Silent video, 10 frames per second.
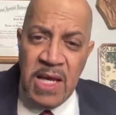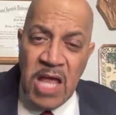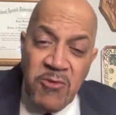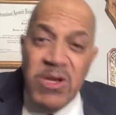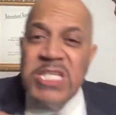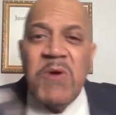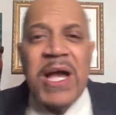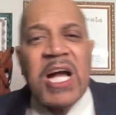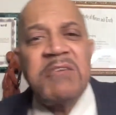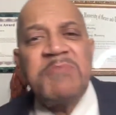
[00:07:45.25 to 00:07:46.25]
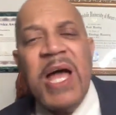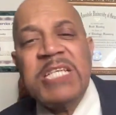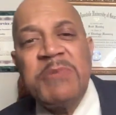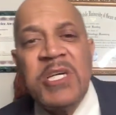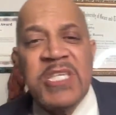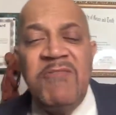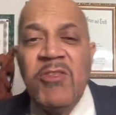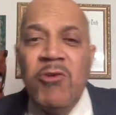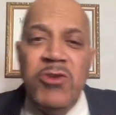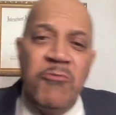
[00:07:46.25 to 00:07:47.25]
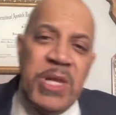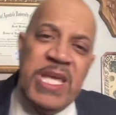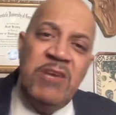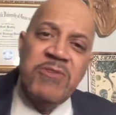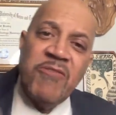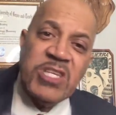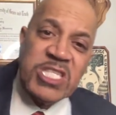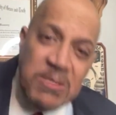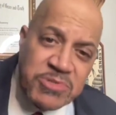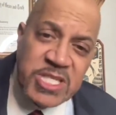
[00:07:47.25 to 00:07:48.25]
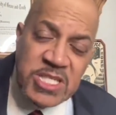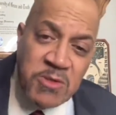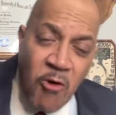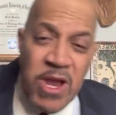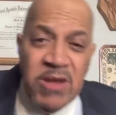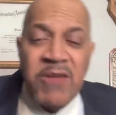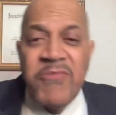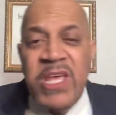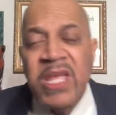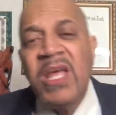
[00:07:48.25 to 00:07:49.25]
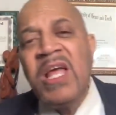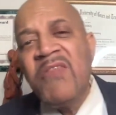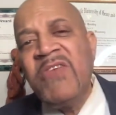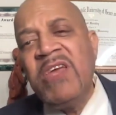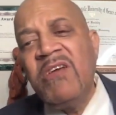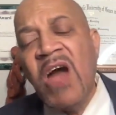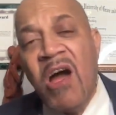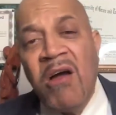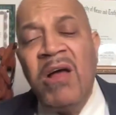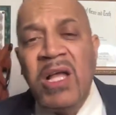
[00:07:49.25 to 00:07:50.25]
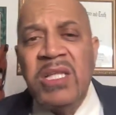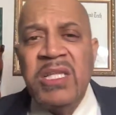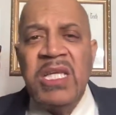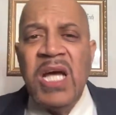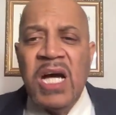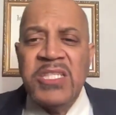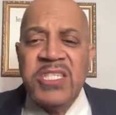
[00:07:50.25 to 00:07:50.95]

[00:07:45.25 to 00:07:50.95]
And the reason why it comes back is because even though you've been healed of the symptoms or healed of the the uh, the uh,